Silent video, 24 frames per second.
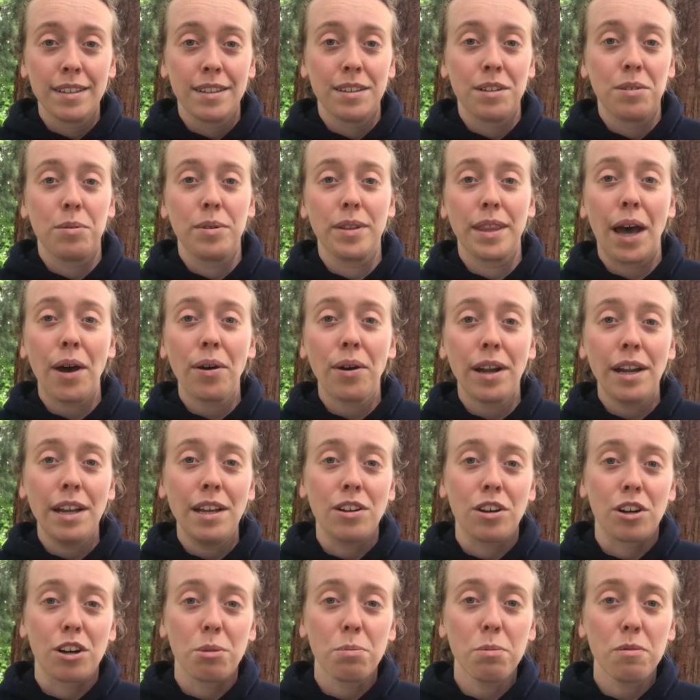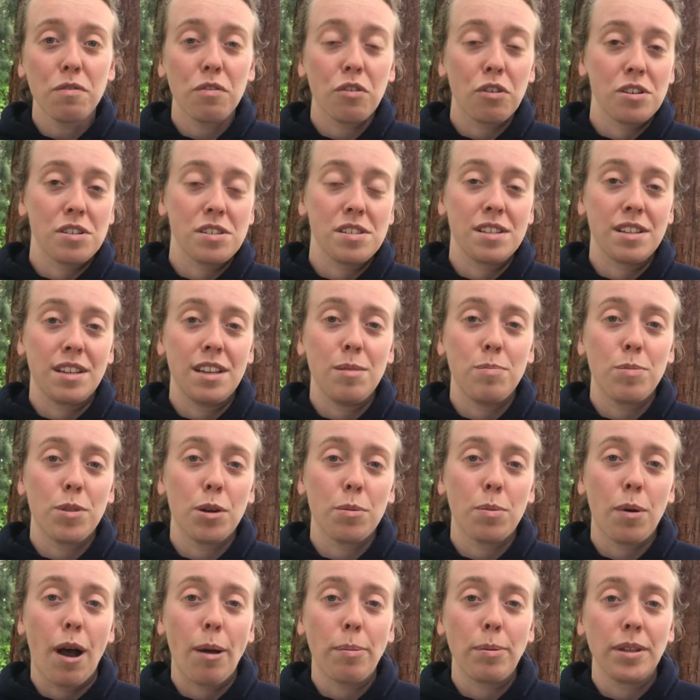Without any herbivores to keep their
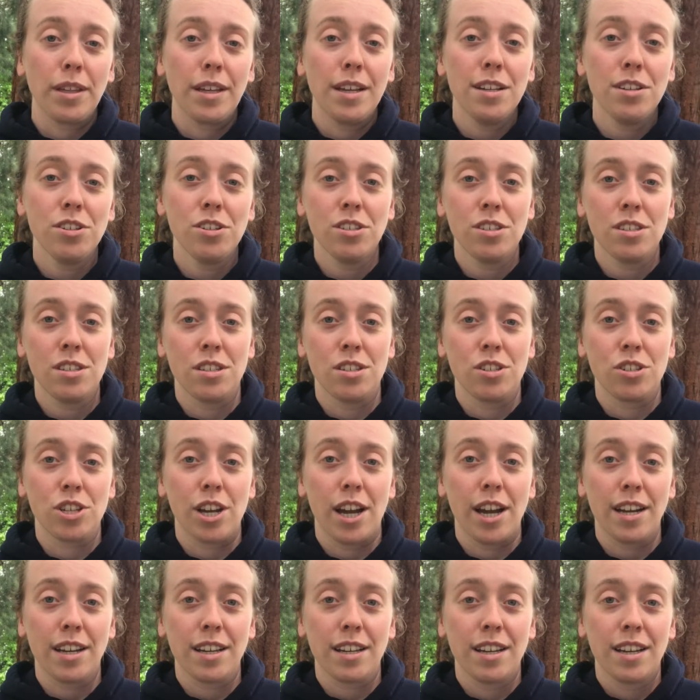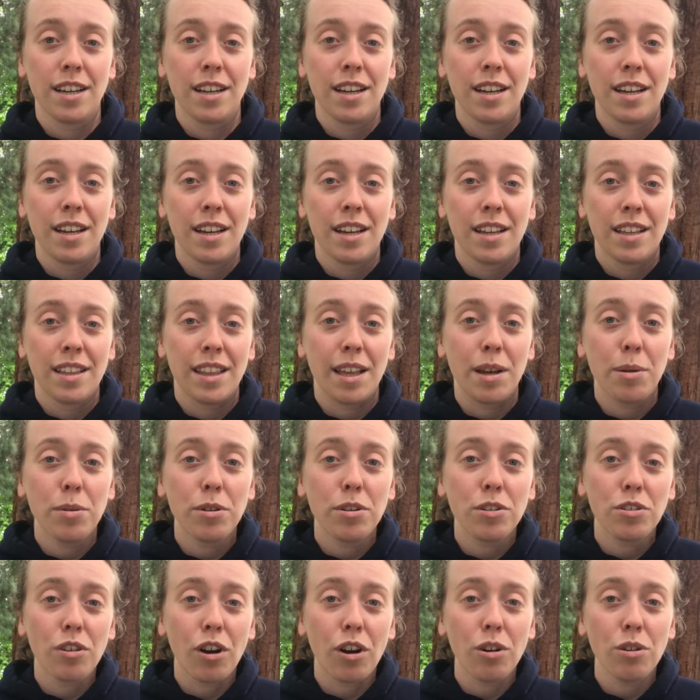populations in check, they would
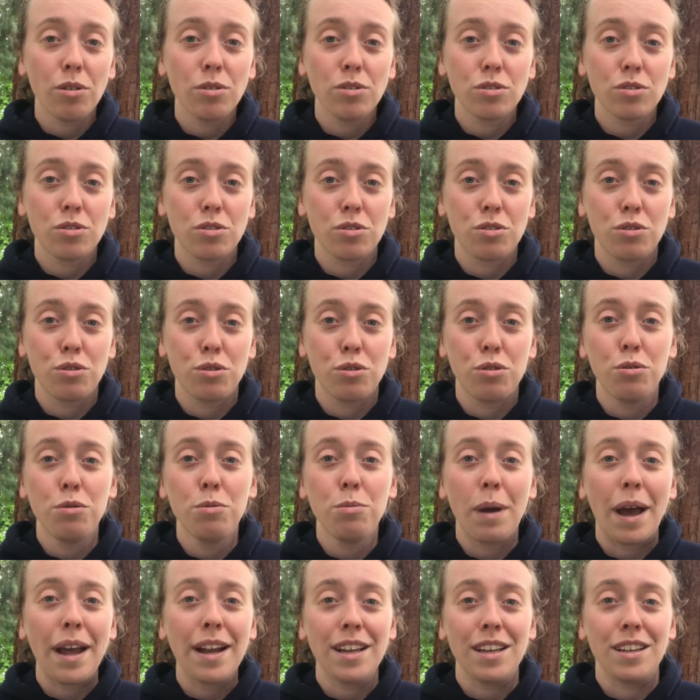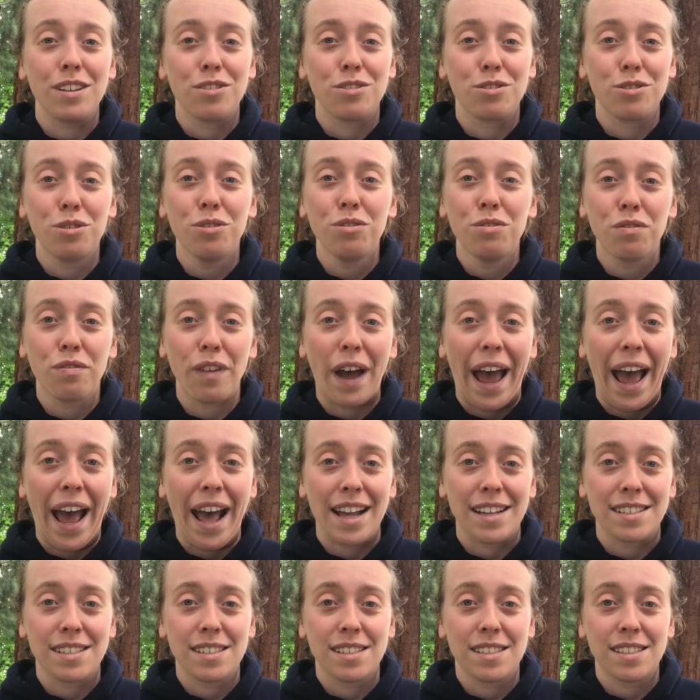grow too many, too
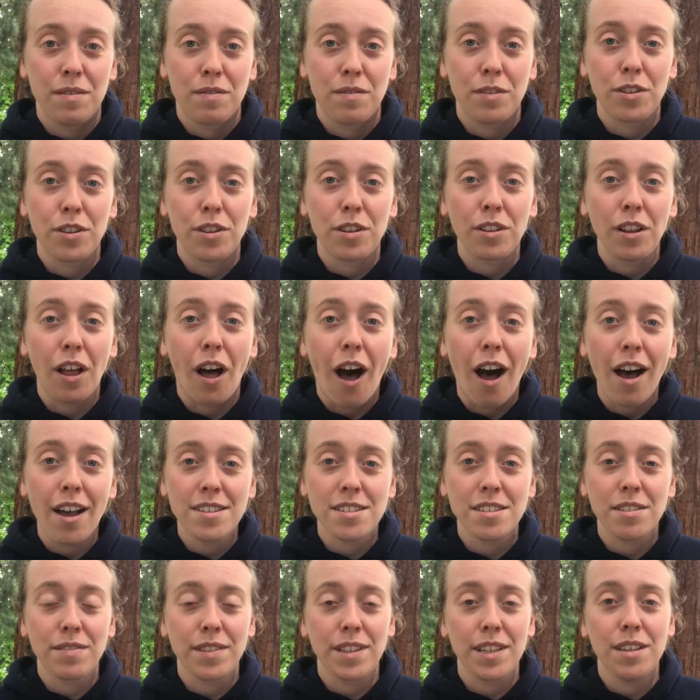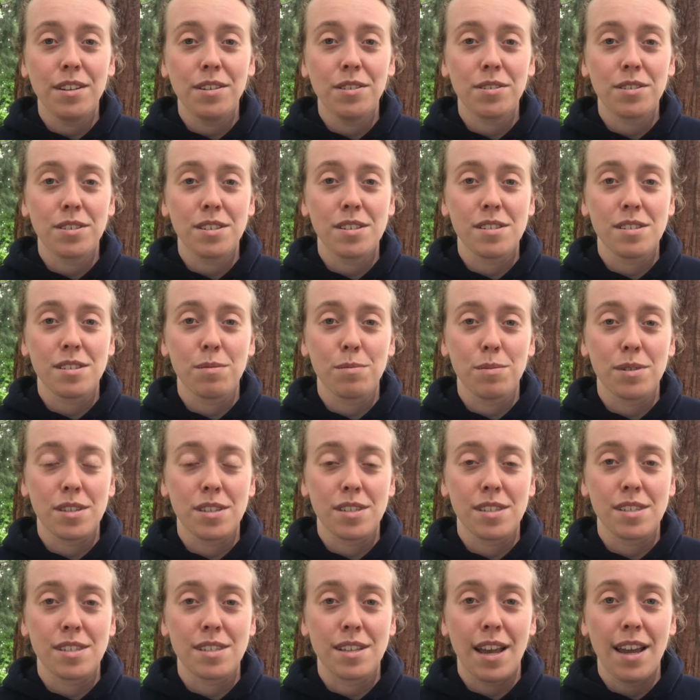fast for the laws of the ecosystem to
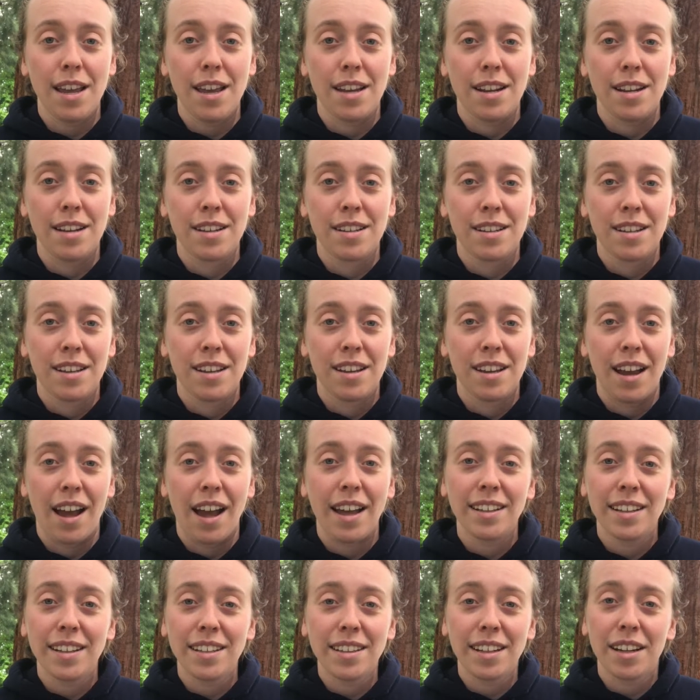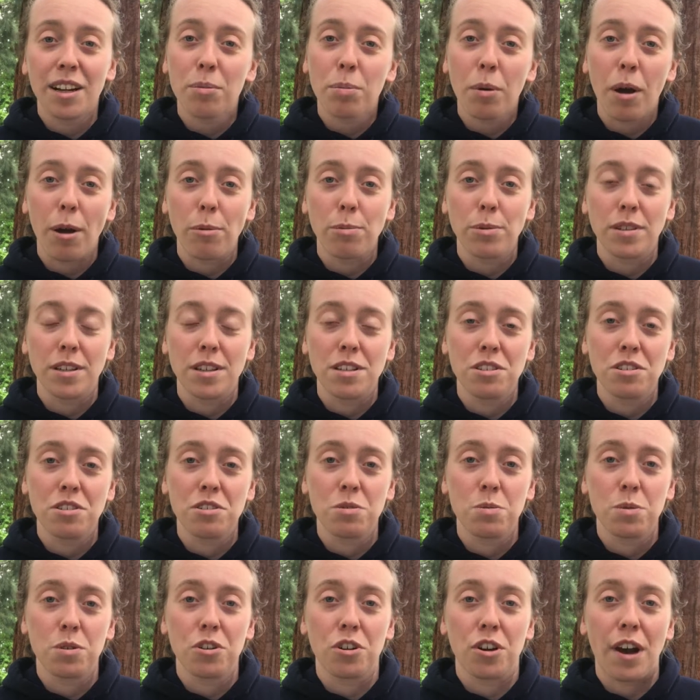sustain, and then their populations
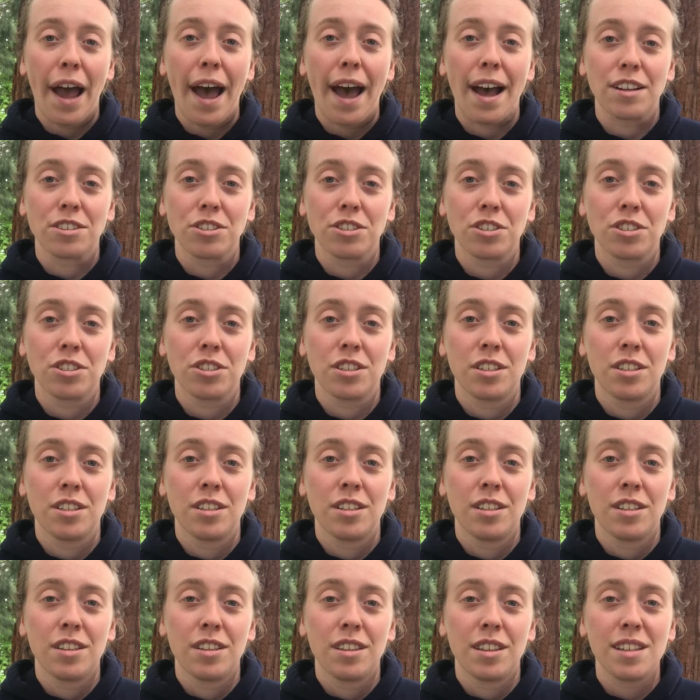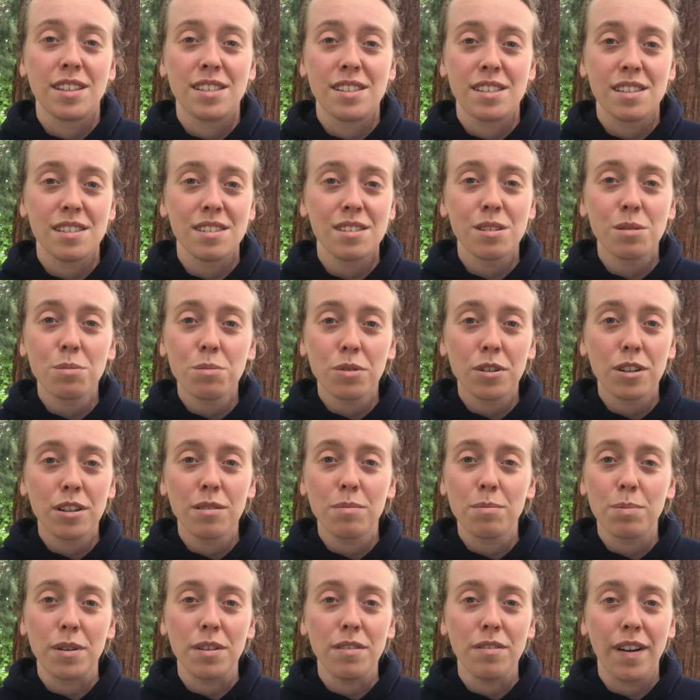would crash. The system wouldn't
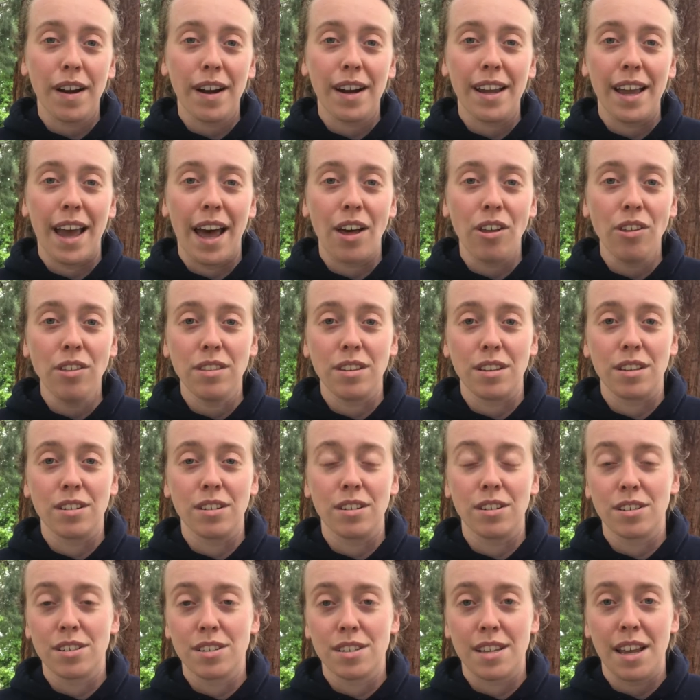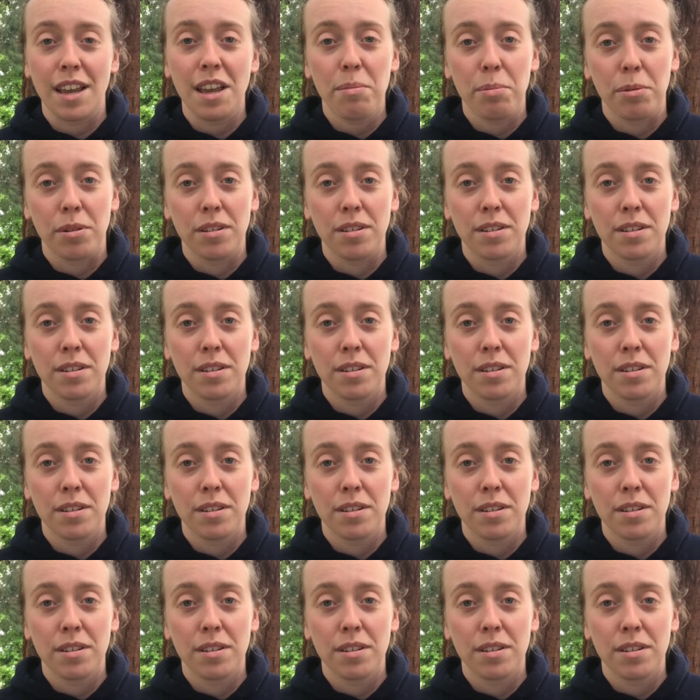be very healthy or stable.